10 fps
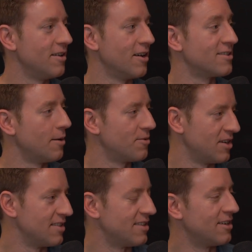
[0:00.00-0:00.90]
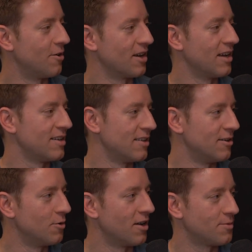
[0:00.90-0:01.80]
assumptions that don't get to the
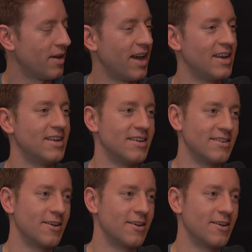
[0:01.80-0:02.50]
nuance behind it.